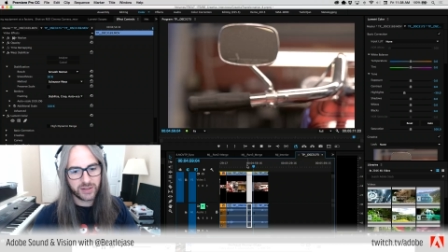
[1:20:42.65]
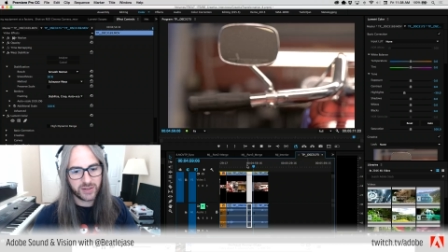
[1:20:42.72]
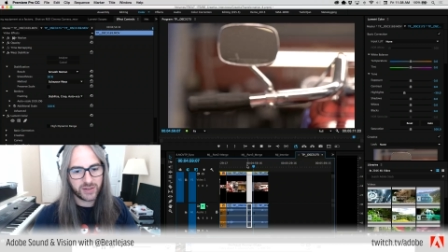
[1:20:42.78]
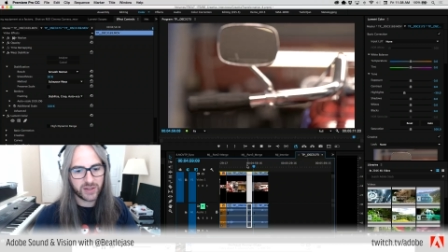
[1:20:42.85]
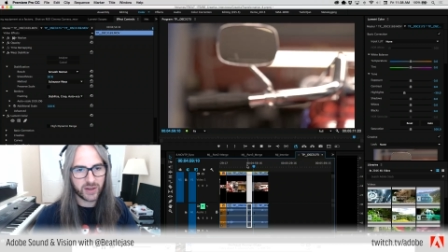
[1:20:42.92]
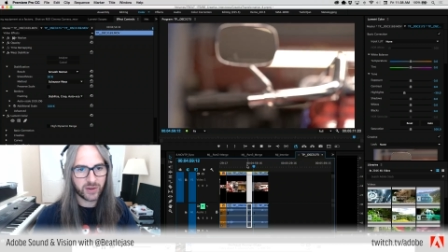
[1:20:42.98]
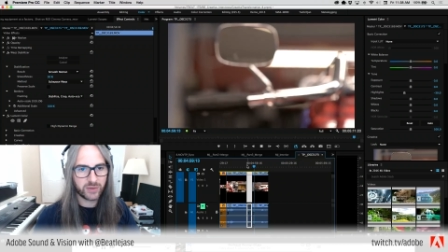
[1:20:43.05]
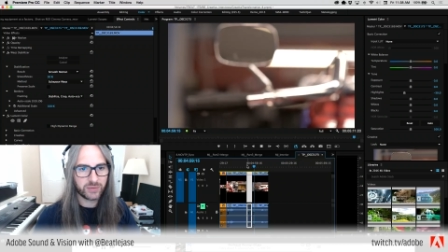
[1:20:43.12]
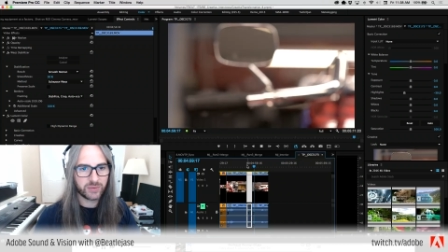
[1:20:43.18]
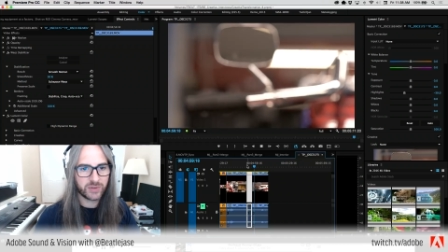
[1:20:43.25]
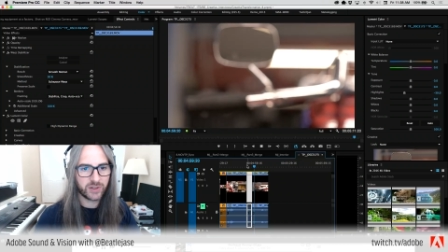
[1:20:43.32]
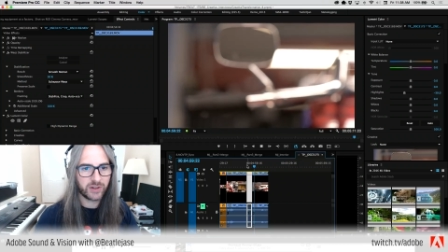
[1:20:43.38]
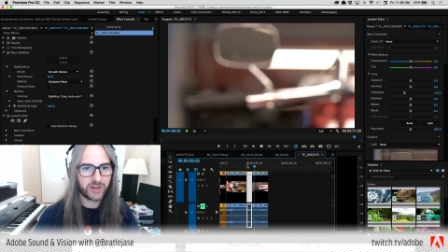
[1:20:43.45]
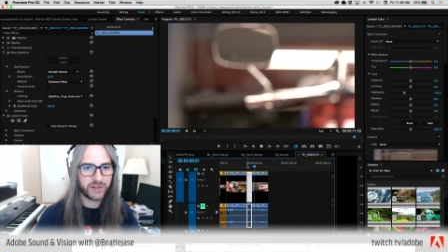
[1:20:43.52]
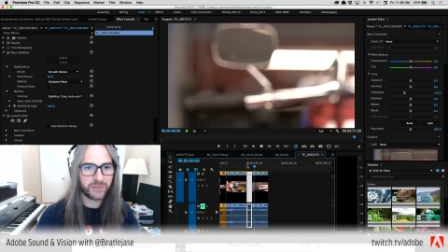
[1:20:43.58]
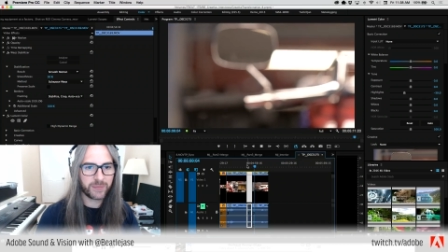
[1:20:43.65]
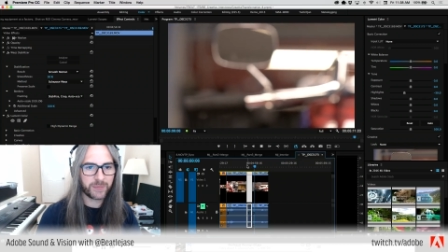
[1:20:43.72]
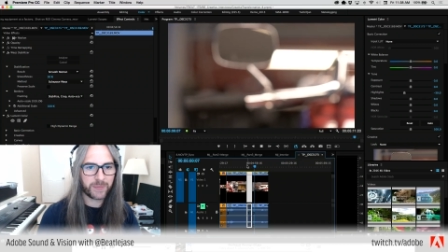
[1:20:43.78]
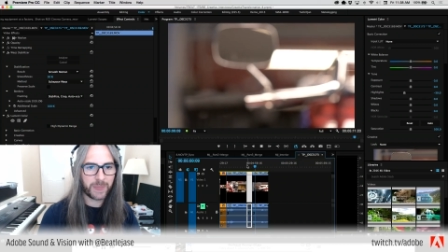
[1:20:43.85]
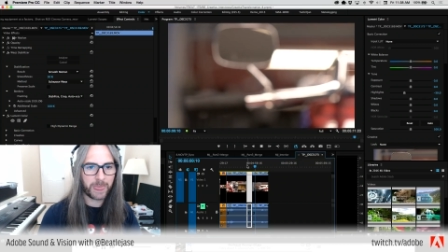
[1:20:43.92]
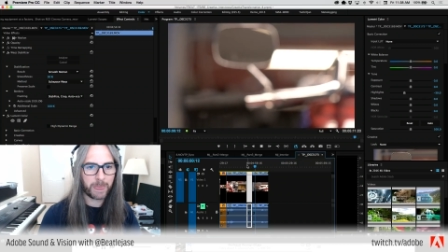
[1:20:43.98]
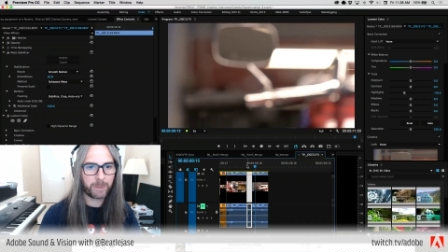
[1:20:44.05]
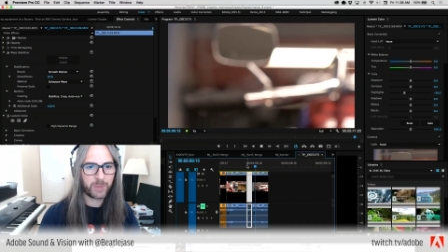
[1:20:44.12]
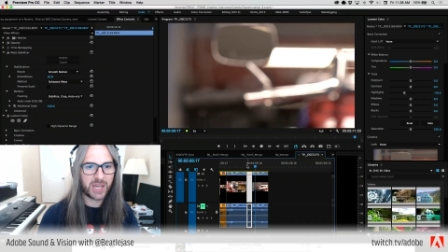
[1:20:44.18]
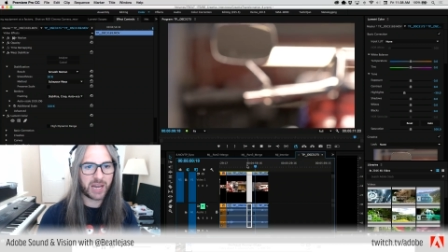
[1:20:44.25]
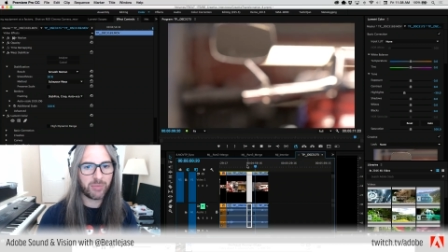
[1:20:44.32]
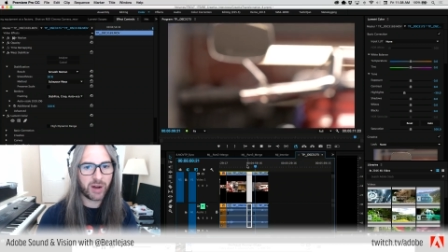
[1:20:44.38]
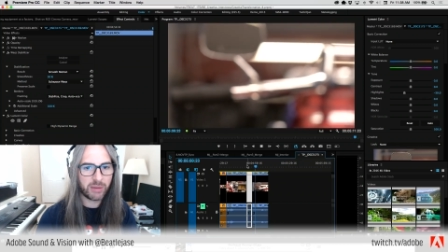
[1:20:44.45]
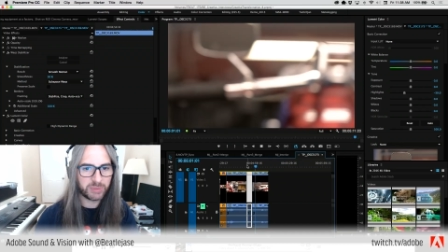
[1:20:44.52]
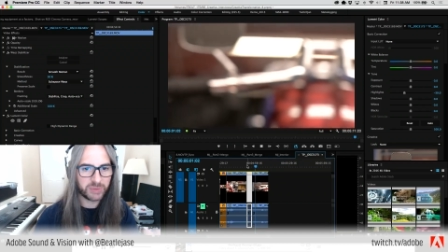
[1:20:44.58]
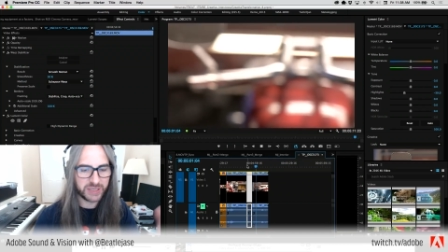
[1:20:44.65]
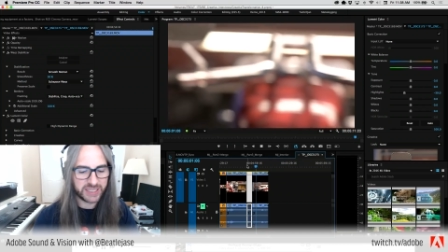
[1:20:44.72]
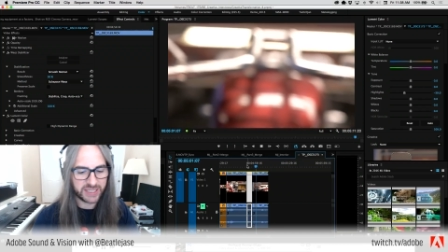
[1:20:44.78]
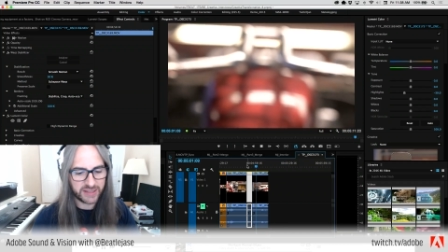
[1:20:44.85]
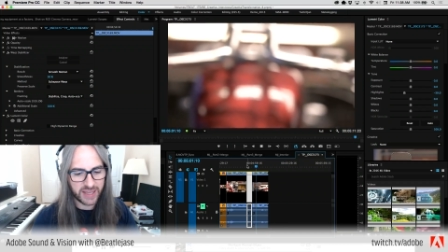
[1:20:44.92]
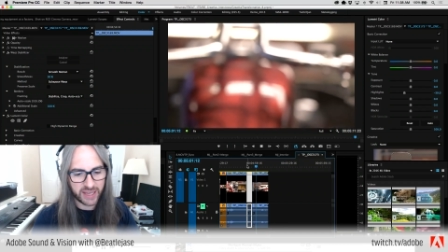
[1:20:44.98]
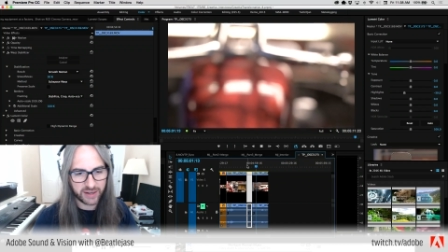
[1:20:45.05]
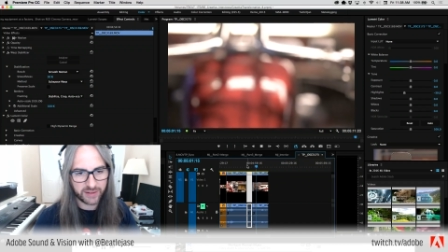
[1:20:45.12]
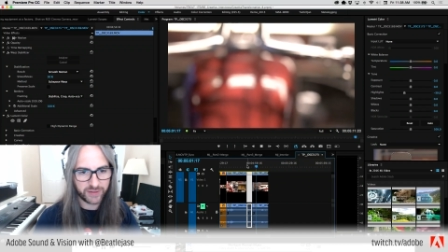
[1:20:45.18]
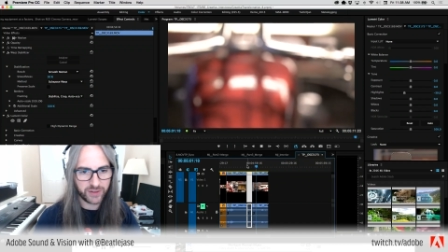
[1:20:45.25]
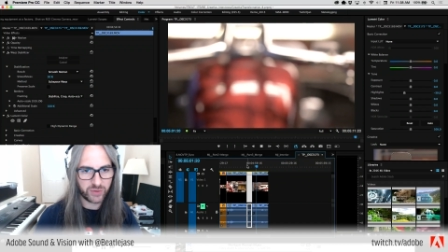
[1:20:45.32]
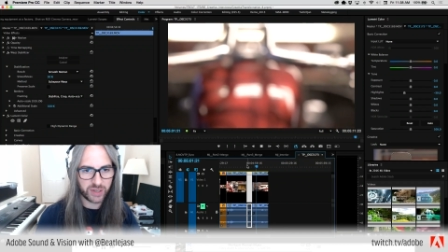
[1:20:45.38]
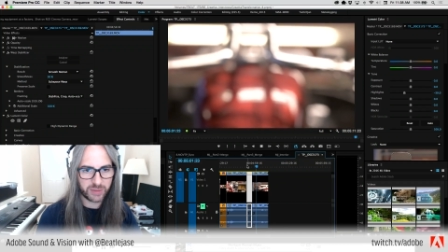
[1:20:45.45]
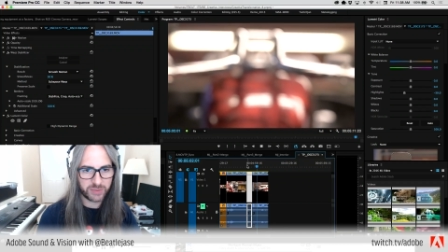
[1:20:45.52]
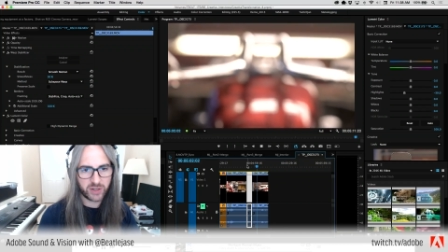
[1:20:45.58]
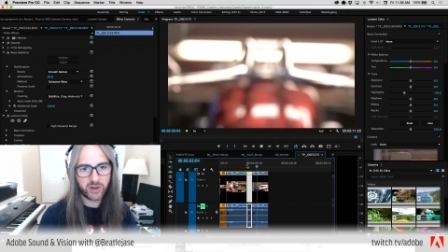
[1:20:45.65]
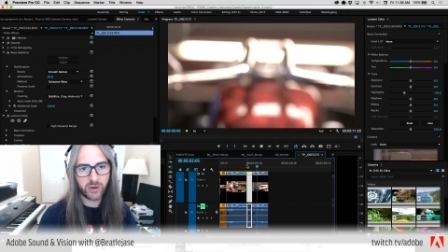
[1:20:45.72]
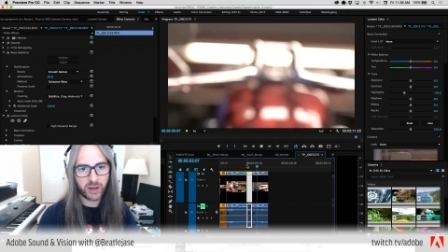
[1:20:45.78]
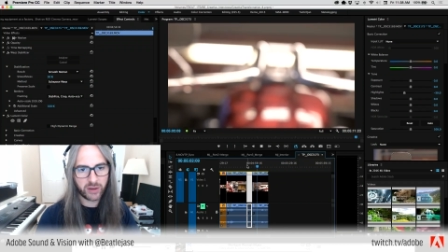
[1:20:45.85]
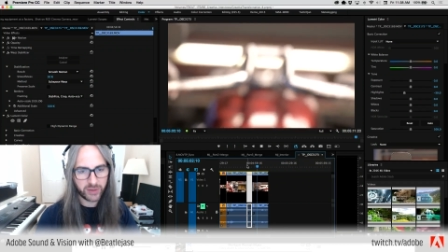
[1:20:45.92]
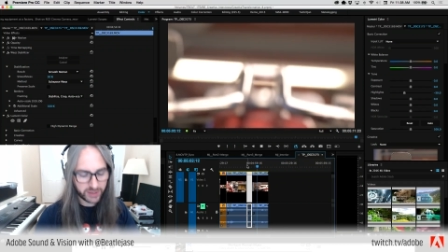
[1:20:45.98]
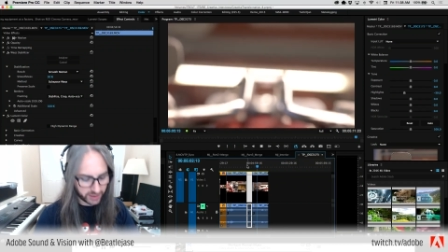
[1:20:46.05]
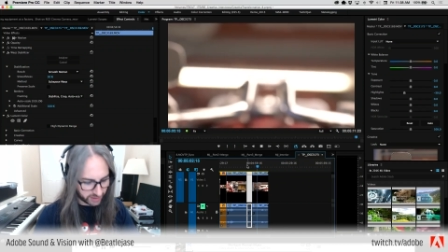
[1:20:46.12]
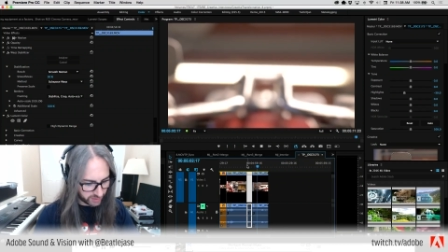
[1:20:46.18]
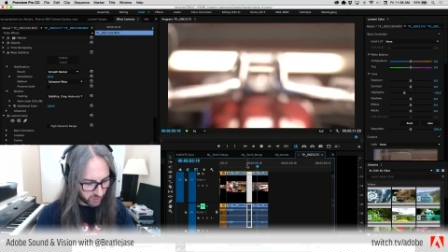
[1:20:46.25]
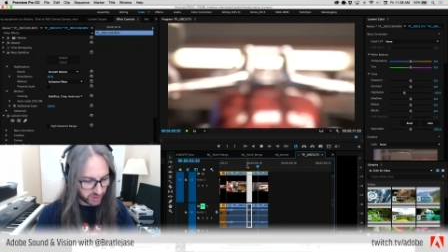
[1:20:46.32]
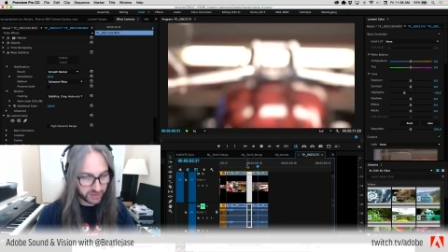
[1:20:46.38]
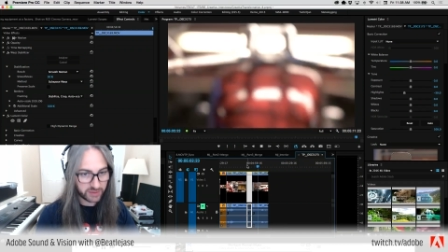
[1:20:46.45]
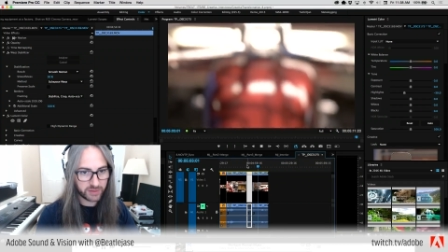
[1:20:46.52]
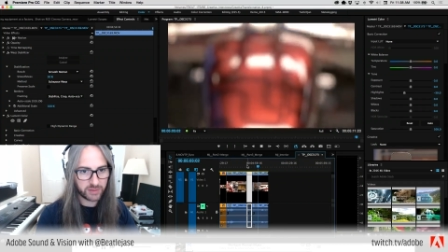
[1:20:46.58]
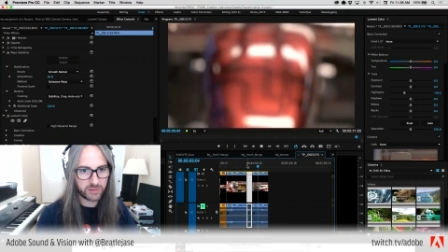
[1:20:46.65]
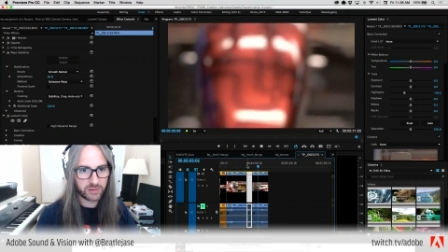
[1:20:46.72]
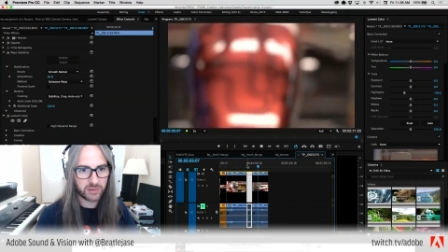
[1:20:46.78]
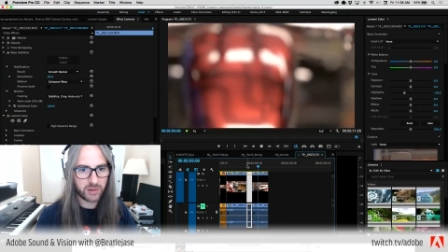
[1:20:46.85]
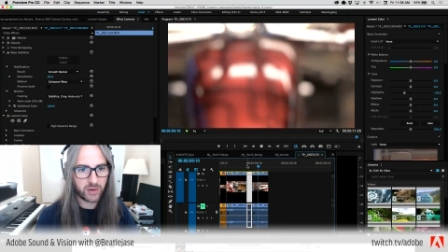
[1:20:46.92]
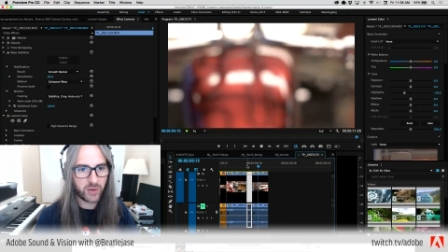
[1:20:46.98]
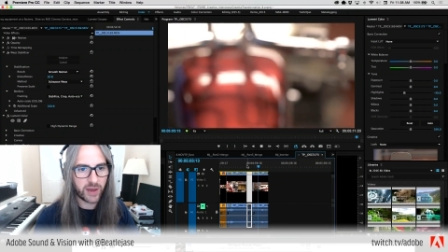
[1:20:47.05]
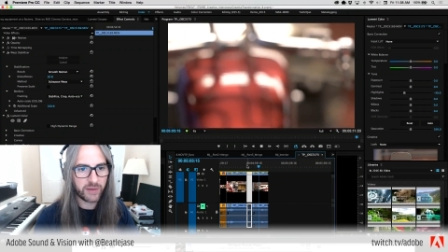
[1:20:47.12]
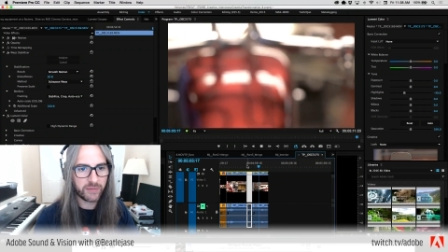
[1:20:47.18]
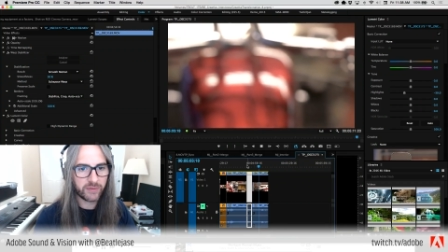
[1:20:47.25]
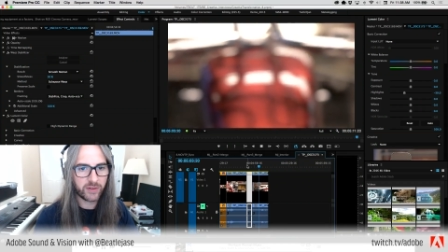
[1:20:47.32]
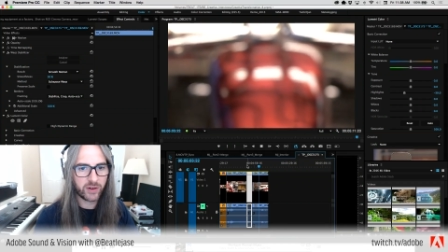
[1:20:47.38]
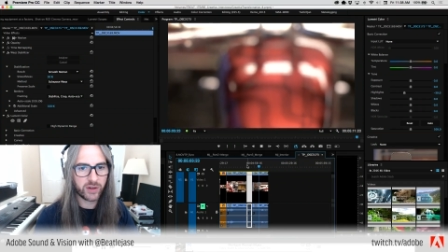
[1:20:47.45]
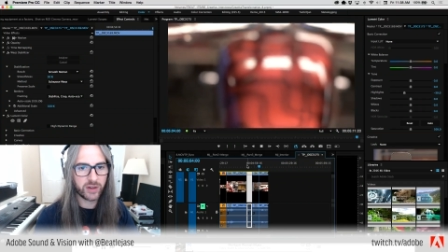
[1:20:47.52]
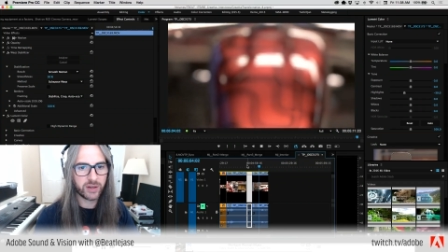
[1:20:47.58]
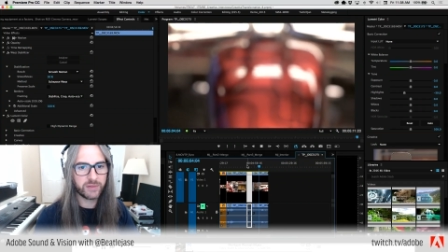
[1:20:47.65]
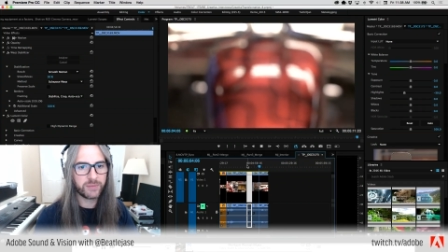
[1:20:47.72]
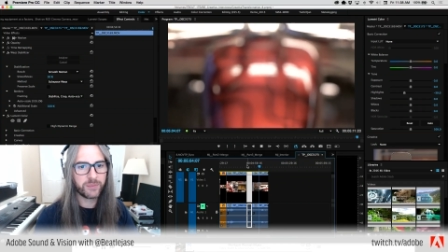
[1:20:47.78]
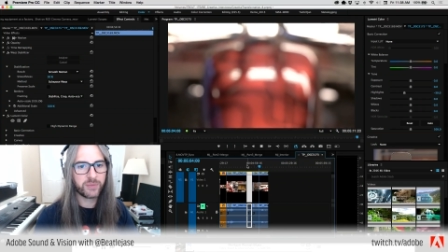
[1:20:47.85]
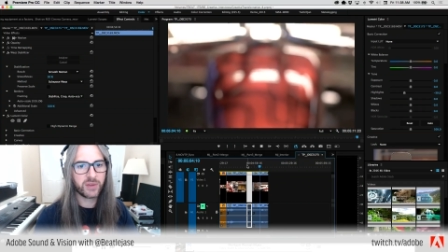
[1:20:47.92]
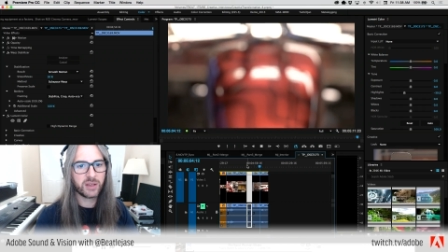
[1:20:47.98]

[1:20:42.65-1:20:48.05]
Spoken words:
So, all right. And I probably did that a few times. Oh no, I only did it the one. Okay, very good.